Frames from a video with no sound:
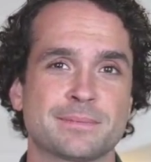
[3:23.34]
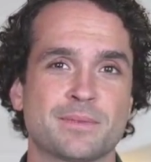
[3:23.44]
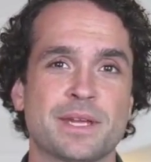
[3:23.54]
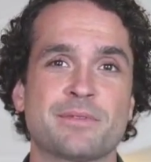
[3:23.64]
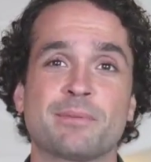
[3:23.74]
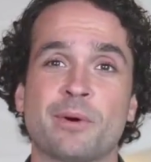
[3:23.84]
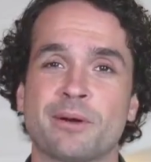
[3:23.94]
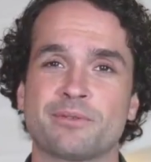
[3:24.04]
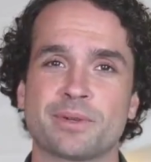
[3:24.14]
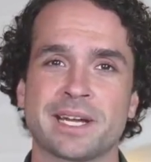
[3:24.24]
For even
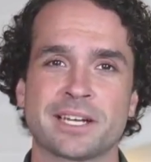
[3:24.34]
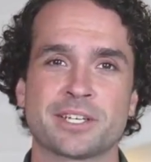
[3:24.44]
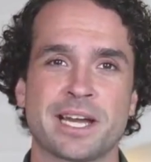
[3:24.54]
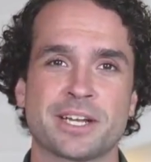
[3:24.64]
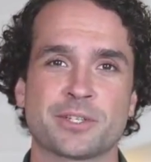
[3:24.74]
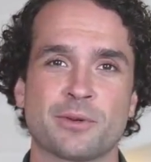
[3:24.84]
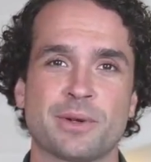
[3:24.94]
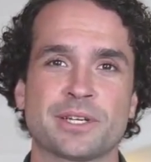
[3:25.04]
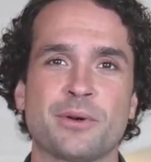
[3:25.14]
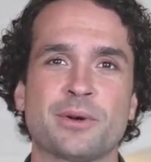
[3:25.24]
more free educational
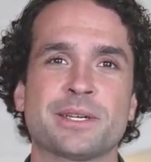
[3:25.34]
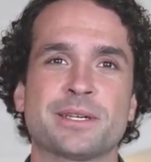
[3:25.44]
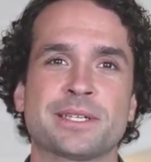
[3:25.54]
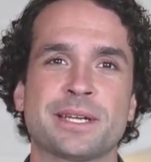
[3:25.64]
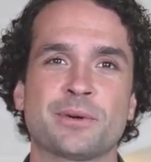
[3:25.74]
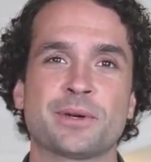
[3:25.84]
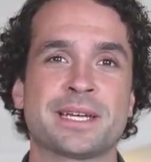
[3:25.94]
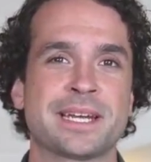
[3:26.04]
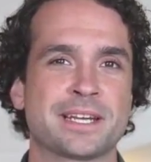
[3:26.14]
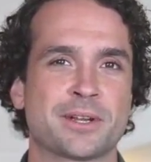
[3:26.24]
resources,
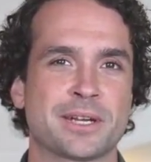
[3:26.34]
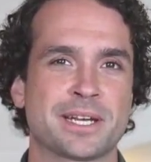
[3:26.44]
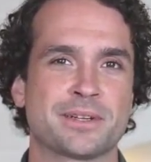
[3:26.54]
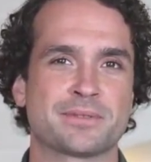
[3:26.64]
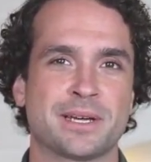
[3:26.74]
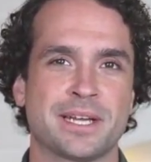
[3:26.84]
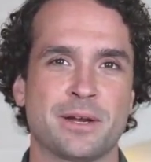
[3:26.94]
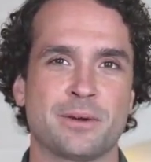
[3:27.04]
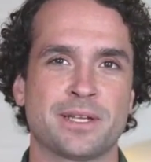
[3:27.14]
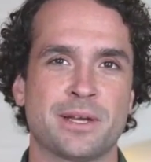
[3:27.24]
including e-learnings,
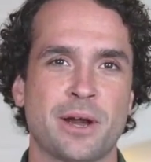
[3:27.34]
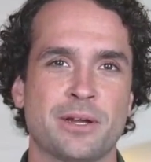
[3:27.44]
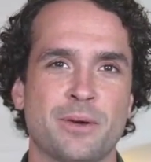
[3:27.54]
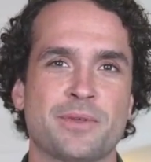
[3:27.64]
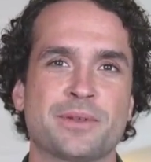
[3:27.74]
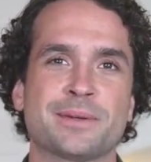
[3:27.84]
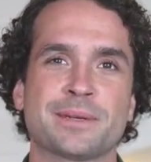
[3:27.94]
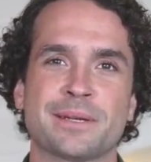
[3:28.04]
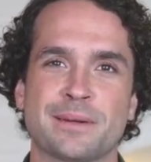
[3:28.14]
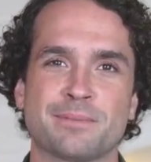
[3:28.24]
videos, and articles,
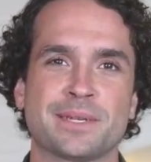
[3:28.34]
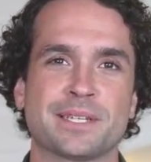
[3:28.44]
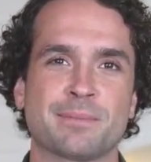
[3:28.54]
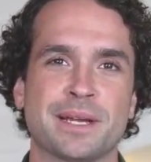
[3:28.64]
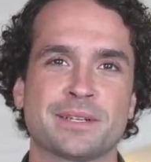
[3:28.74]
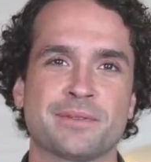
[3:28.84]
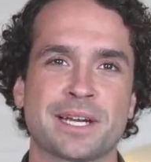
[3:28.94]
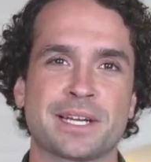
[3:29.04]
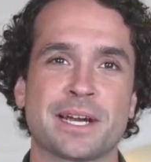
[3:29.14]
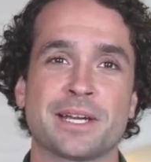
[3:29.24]
visit
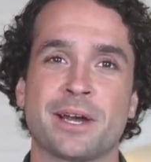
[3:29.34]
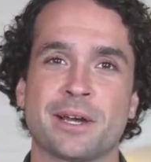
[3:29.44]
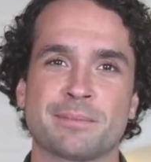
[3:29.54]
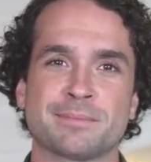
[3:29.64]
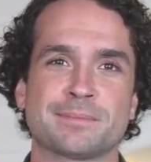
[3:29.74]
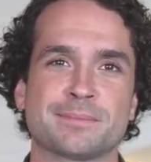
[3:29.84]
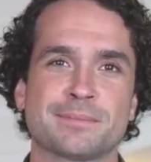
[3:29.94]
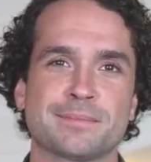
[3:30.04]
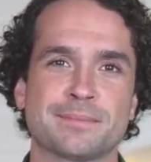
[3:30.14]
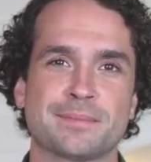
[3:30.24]
mentivia.com.
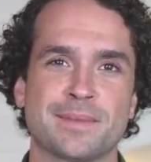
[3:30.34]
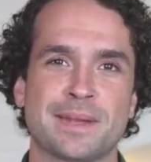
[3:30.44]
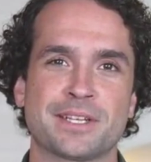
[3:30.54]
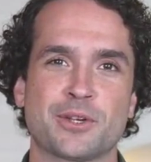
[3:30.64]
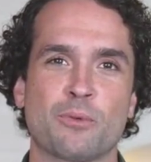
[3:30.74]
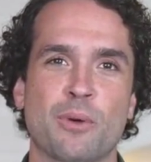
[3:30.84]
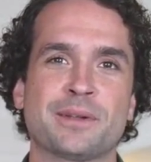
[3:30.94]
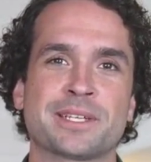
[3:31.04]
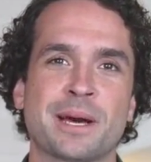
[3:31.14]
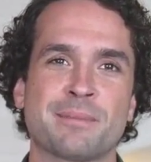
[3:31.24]
It's your
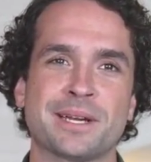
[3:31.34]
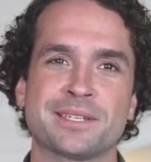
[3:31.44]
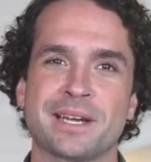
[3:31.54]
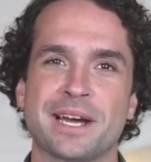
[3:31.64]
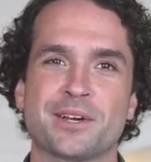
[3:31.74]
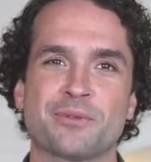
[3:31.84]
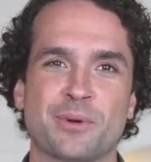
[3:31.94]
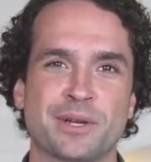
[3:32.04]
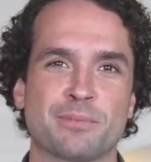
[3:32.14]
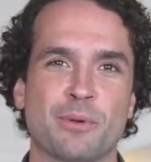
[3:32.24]
one-stop destination
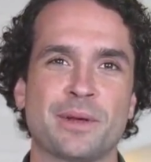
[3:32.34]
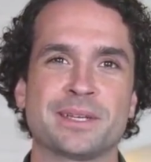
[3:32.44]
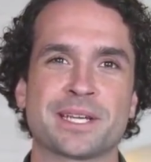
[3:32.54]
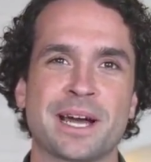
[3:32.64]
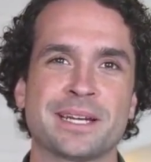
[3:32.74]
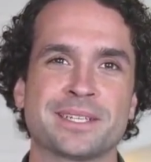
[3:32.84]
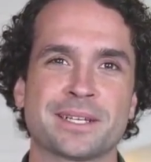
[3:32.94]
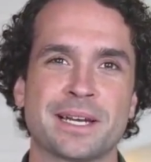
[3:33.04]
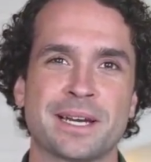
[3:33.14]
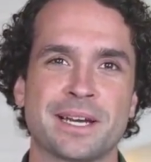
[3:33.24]
for exploring science,
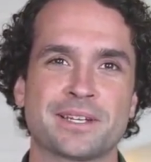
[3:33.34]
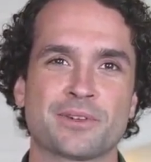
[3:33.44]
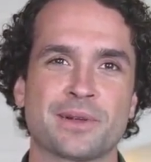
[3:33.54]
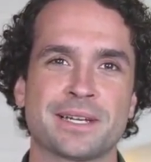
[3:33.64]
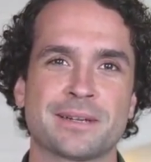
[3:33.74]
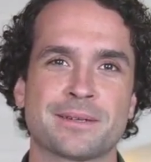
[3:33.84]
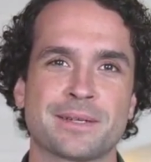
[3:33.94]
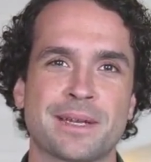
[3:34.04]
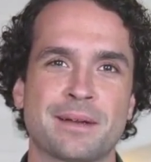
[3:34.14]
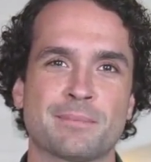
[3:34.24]
history,
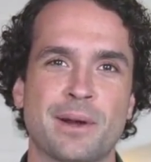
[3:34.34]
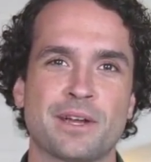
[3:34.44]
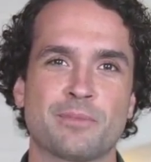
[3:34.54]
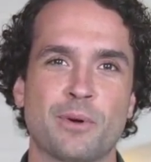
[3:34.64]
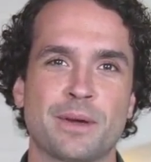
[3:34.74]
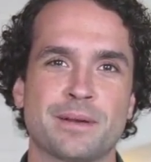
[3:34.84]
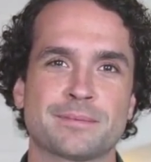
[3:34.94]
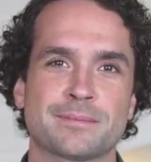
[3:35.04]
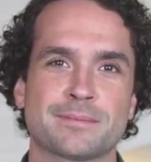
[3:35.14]
and much more.